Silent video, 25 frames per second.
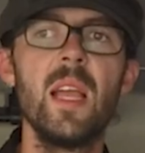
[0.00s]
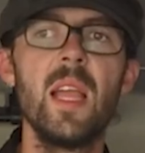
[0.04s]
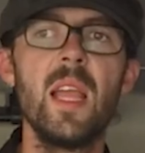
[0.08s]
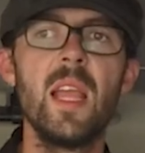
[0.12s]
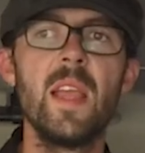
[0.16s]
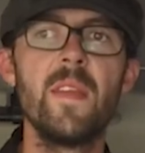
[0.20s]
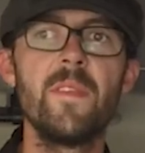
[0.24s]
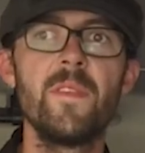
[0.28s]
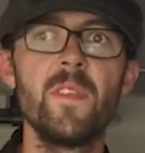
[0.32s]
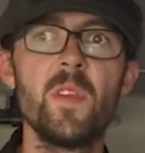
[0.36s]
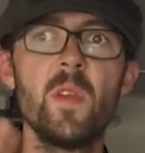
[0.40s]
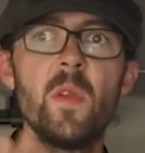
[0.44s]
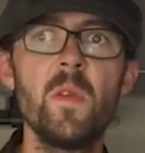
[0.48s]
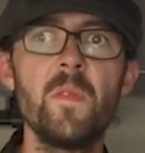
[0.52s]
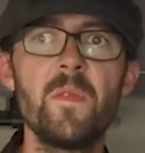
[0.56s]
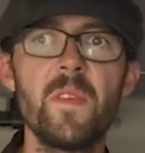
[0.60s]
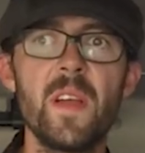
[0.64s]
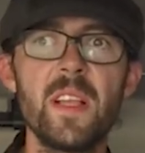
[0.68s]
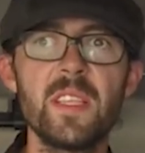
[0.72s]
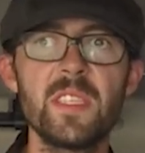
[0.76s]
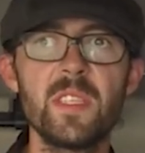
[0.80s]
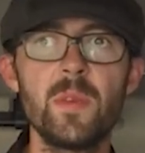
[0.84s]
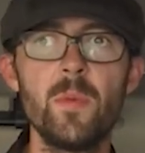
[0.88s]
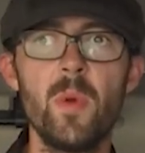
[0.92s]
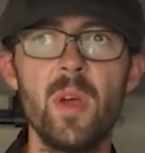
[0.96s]
if you
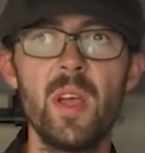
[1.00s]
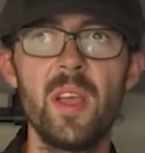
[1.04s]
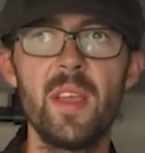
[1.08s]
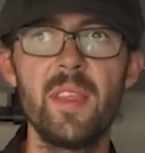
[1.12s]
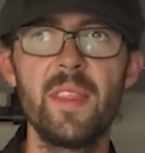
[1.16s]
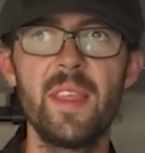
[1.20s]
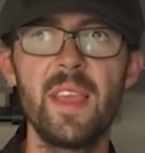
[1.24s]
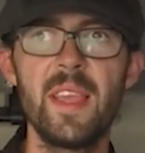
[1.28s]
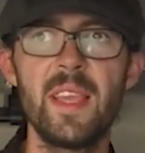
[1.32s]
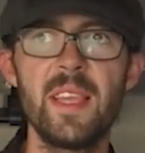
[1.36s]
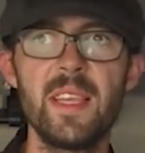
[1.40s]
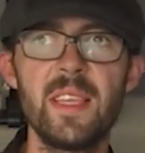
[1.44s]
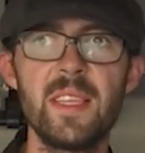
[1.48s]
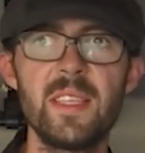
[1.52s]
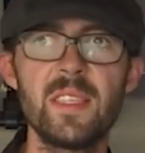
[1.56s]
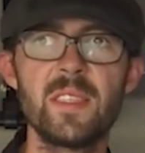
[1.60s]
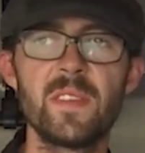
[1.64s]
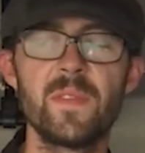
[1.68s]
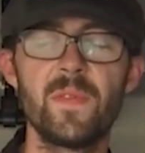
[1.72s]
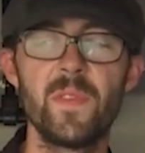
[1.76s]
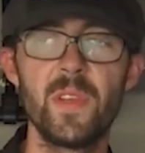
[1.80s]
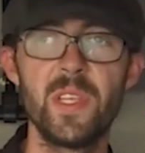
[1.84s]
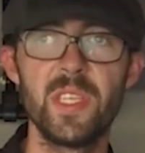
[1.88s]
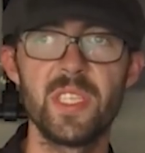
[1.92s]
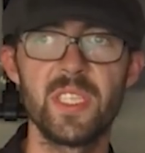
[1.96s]
fancy one of these
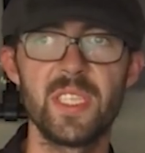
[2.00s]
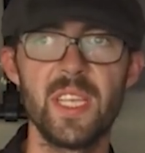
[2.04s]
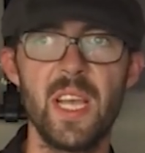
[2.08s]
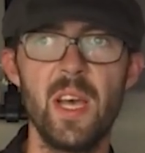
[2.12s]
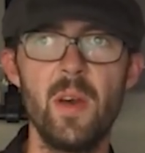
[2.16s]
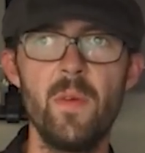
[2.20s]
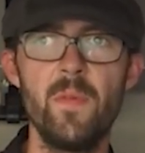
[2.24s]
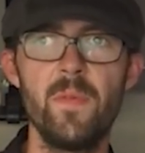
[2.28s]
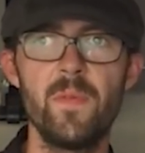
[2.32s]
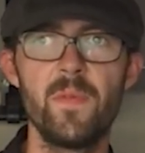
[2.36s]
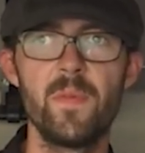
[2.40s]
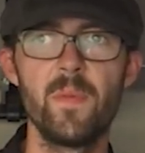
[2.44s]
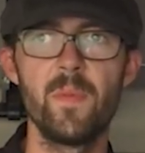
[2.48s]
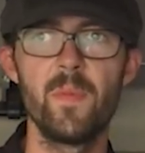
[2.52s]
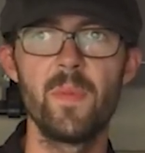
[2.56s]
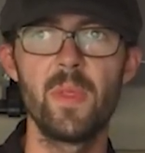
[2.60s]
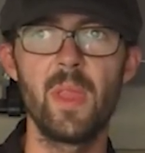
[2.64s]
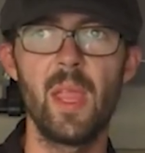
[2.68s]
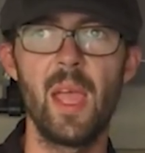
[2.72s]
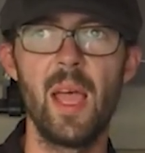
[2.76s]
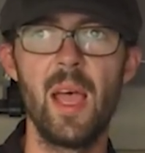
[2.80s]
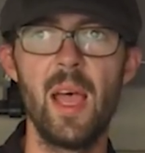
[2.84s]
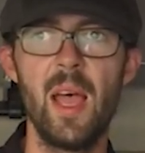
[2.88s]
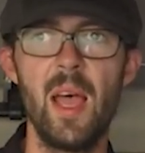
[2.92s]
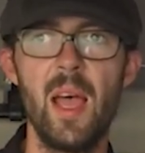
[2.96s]
for yourself,
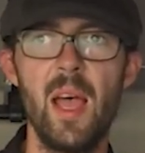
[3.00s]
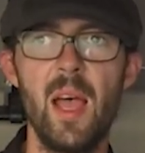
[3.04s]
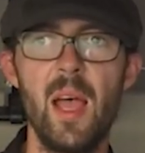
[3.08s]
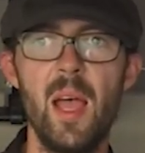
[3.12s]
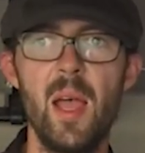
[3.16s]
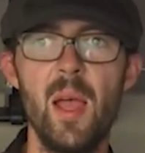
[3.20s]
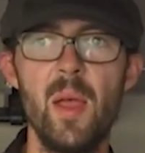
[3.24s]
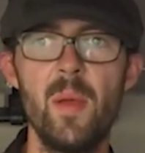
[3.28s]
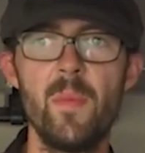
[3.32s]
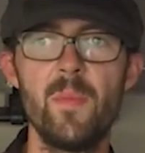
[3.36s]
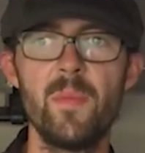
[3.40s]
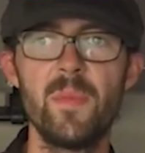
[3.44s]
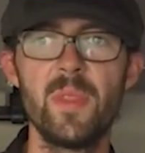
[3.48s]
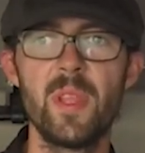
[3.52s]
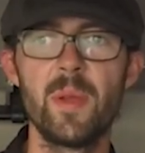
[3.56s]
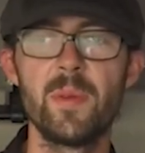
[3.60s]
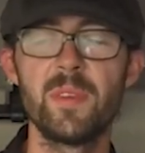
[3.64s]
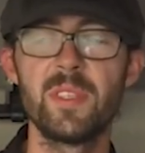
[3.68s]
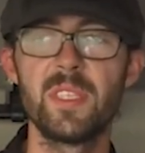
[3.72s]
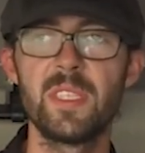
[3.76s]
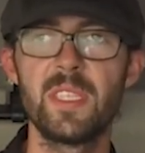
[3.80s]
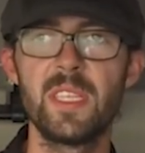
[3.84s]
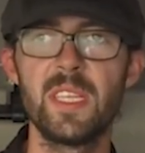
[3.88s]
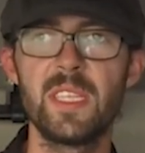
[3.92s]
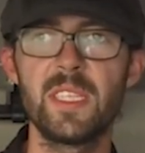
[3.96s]
there
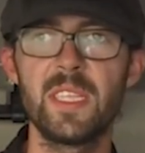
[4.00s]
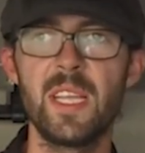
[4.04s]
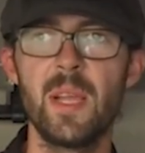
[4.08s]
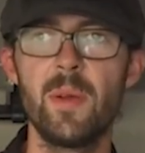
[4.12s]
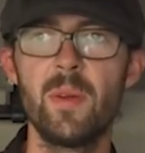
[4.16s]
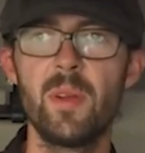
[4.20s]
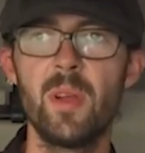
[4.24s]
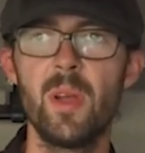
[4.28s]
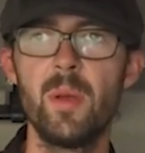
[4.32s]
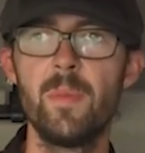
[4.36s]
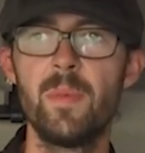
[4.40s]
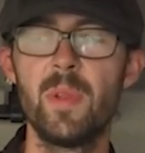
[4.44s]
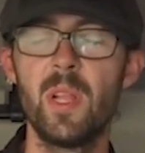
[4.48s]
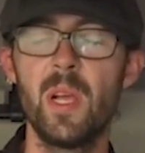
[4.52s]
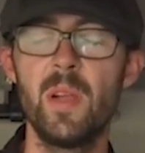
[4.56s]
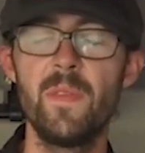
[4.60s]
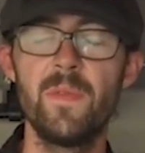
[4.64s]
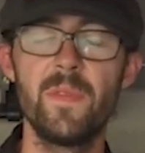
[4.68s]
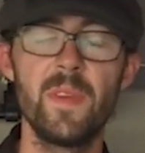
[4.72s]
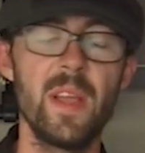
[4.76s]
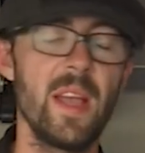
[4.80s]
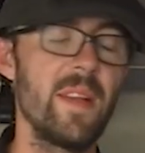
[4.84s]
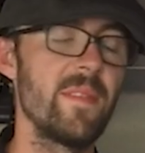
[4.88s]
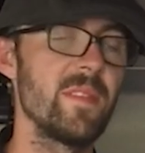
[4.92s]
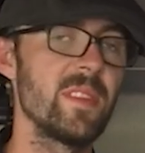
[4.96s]
is a discount code below
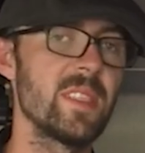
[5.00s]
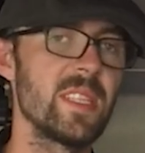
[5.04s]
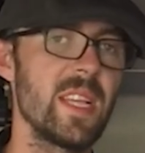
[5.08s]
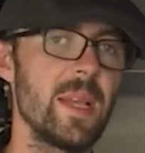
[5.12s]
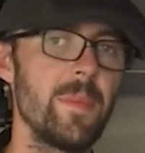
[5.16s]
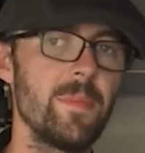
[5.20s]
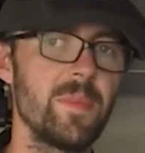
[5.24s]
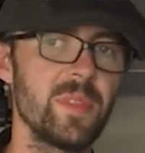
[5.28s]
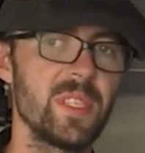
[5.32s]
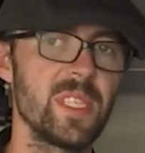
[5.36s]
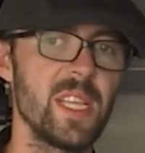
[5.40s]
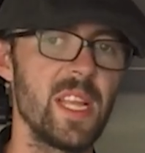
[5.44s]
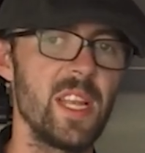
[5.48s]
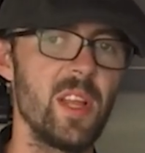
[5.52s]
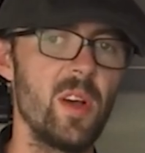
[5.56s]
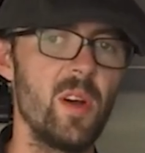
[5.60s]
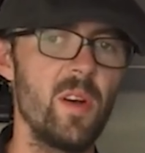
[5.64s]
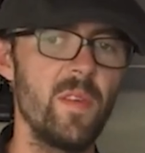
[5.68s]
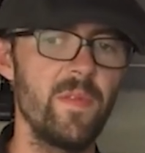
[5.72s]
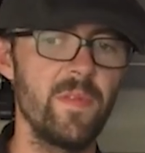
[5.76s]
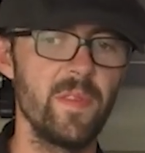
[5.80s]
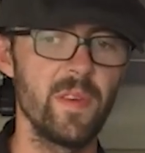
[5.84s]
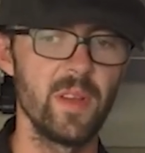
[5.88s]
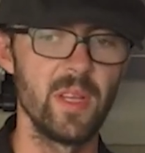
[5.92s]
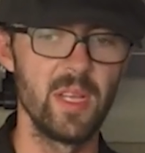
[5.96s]
for having 10%
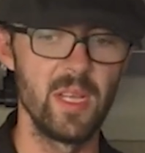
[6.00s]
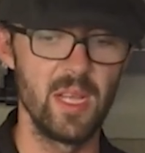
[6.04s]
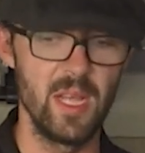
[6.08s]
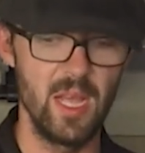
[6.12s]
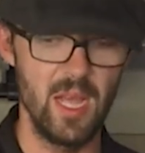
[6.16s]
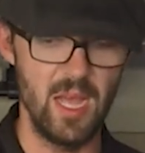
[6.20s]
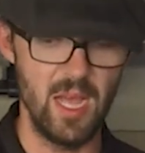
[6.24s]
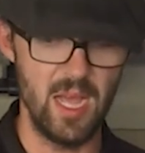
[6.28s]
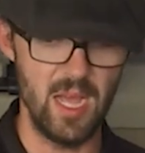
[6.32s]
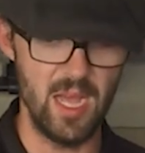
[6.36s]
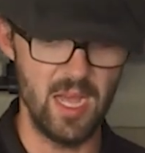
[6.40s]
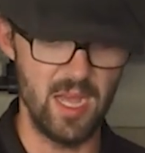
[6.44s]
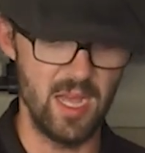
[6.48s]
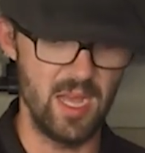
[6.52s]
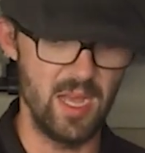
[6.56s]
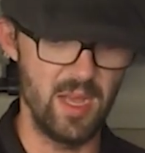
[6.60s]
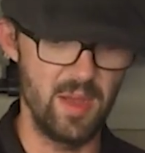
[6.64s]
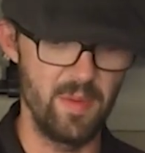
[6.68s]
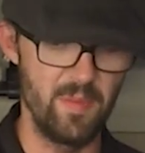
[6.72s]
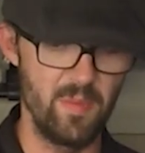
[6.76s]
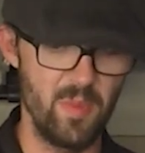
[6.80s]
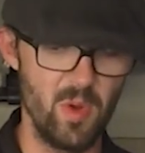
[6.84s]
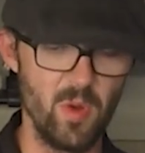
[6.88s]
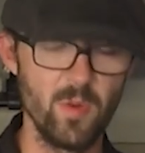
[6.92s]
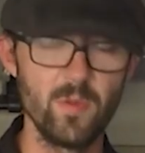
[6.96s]
off.
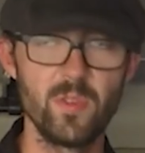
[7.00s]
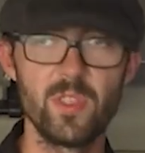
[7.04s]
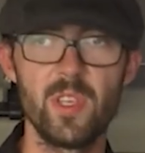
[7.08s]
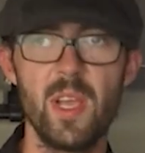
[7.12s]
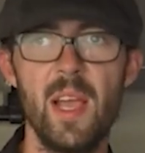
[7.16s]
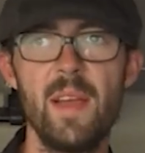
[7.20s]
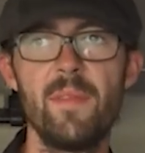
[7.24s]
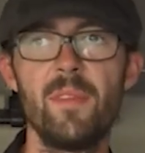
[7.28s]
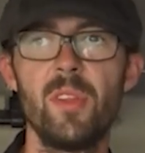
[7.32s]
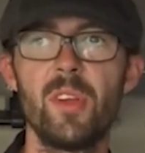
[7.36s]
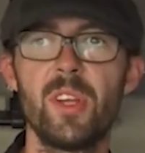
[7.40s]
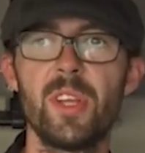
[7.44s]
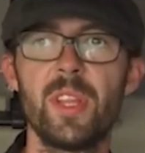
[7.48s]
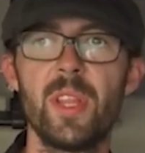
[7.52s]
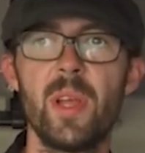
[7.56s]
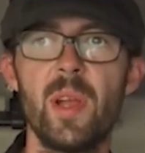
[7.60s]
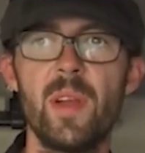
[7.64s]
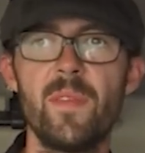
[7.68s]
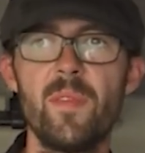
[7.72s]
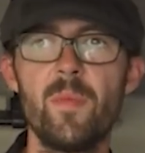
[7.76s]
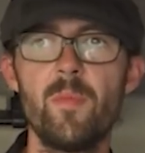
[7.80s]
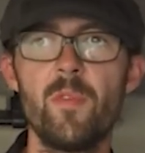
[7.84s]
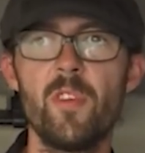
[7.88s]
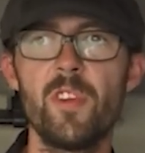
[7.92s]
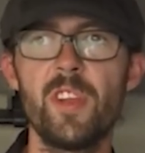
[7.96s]
Also have a look at their
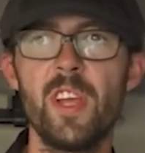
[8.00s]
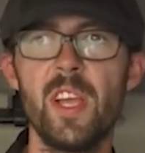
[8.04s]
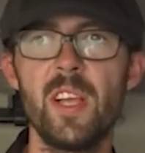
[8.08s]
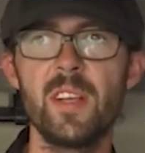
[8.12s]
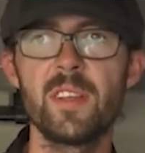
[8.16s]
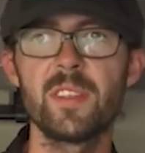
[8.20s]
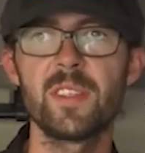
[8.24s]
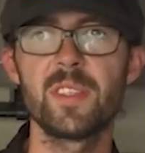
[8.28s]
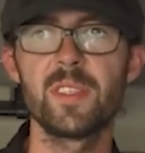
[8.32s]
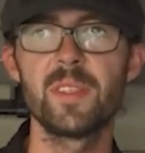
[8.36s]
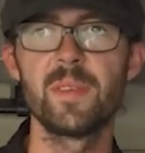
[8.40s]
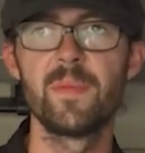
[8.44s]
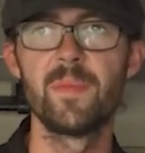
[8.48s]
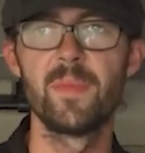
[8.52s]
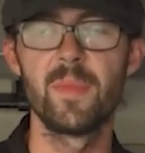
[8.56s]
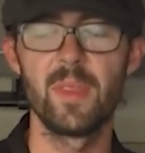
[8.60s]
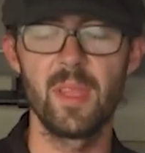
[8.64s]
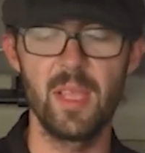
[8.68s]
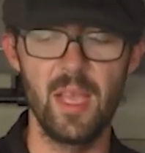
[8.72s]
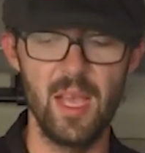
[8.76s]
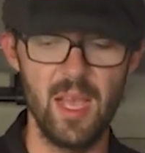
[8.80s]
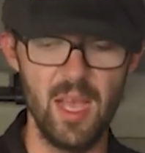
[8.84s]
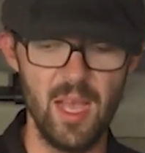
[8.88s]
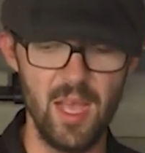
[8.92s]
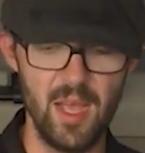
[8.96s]
other products,
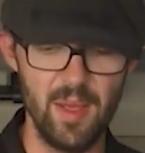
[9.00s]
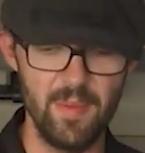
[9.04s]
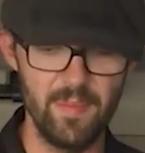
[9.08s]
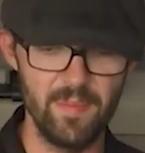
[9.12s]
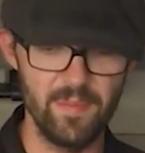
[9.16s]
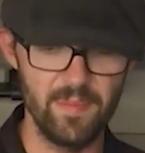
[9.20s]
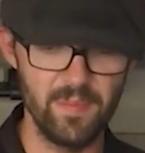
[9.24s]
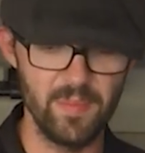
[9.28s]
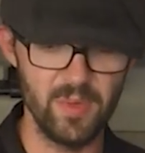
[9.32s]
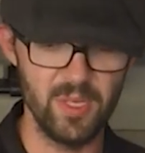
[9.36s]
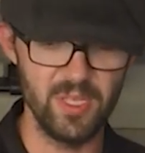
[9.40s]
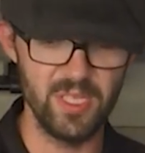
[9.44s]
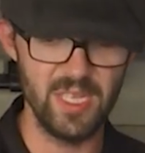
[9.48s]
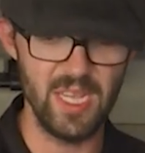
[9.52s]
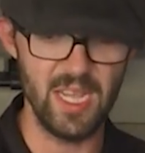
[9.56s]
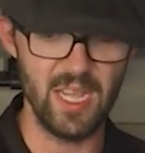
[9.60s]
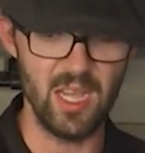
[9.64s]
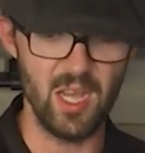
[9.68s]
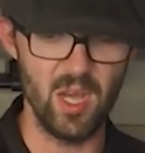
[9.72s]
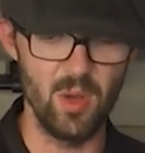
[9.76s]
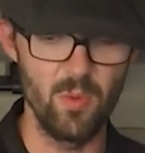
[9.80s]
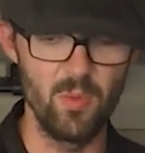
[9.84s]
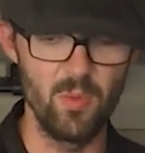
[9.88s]
because yeah, I